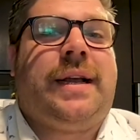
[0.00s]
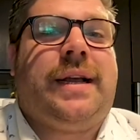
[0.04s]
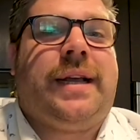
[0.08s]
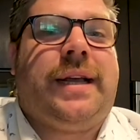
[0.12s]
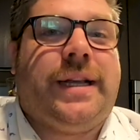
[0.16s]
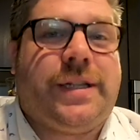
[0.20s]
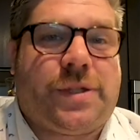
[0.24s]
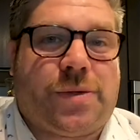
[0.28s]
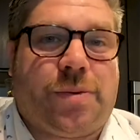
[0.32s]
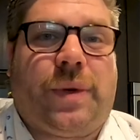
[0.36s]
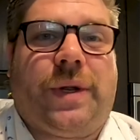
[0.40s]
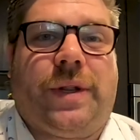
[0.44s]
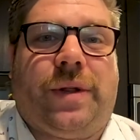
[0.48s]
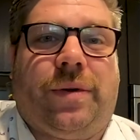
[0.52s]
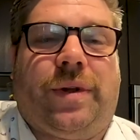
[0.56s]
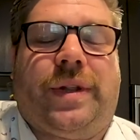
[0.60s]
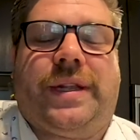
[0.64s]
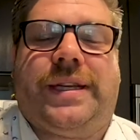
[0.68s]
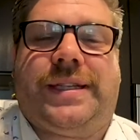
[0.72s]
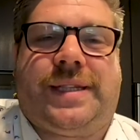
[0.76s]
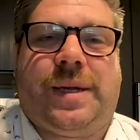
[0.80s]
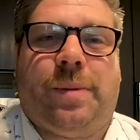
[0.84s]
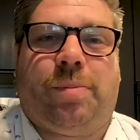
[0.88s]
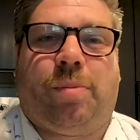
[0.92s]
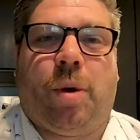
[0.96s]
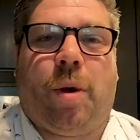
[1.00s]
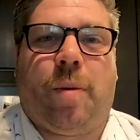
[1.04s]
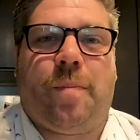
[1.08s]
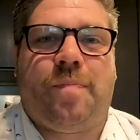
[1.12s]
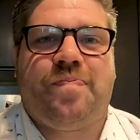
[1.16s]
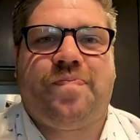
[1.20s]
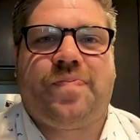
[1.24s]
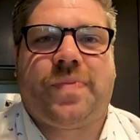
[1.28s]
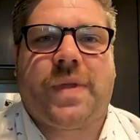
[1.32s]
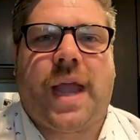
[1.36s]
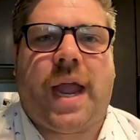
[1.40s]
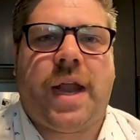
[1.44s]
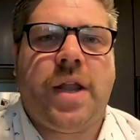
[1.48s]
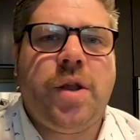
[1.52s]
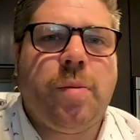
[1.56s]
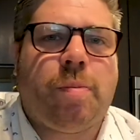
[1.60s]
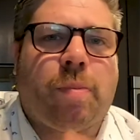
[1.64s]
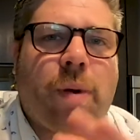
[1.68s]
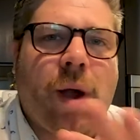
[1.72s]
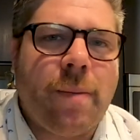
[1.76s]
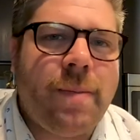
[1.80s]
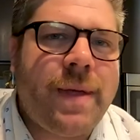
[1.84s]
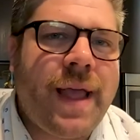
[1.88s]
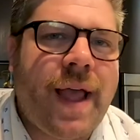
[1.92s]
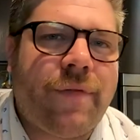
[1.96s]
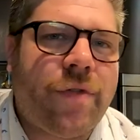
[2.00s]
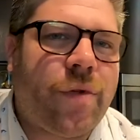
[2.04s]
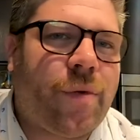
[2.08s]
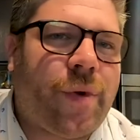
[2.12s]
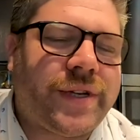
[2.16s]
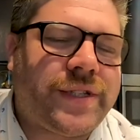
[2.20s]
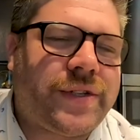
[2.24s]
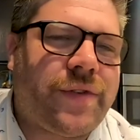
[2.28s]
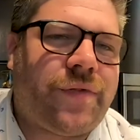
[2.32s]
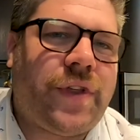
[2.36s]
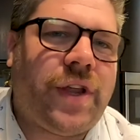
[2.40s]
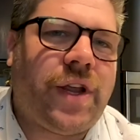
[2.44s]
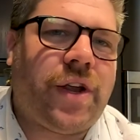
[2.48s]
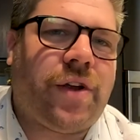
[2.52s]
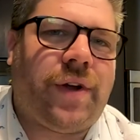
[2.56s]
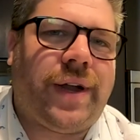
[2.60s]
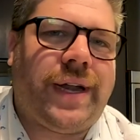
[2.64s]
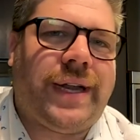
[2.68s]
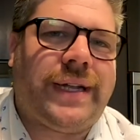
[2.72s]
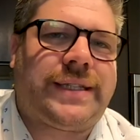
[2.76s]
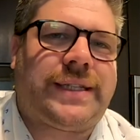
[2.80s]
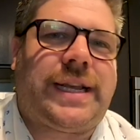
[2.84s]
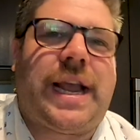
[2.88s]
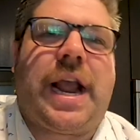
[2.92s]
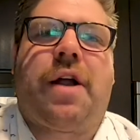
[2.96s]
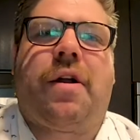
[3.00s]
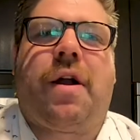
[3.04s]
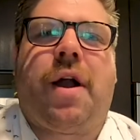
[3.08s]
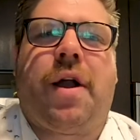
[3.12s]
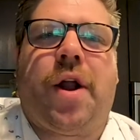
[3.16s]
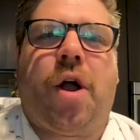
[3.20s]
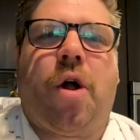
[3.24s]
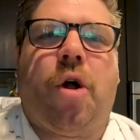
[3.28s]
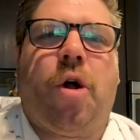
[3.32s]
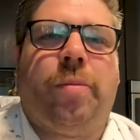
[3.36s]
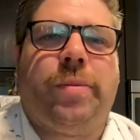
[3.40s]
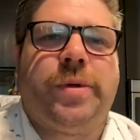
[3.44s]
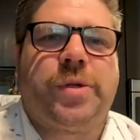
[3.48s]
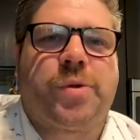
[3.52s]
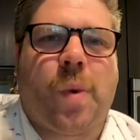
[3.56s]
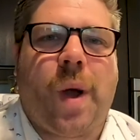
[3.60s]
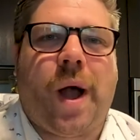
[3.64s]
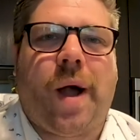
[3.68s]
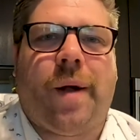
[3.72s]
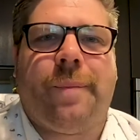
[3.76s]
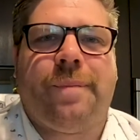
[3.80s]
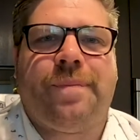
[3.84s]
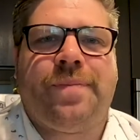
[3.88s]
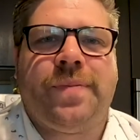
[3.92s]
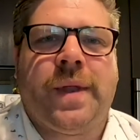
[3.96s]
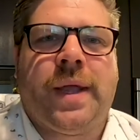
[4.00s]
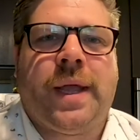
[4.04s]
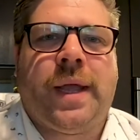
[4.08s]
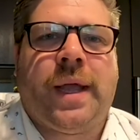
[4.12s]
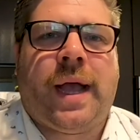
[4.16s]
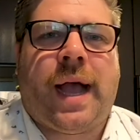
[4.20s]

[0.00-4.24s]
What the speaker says: It's really, really simple. And you probably have the rest of the ingredients kicking around at home as well.